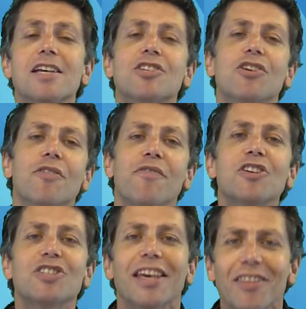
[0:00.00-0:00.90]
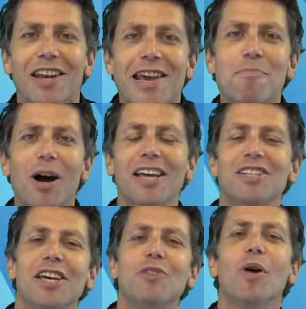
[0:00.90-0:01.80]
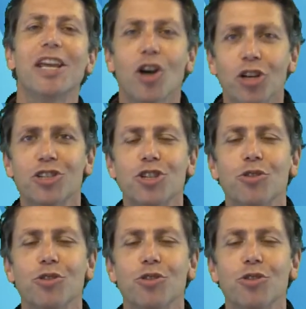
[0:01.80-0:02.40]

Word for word: So the first thing that Nehemiah did when he got to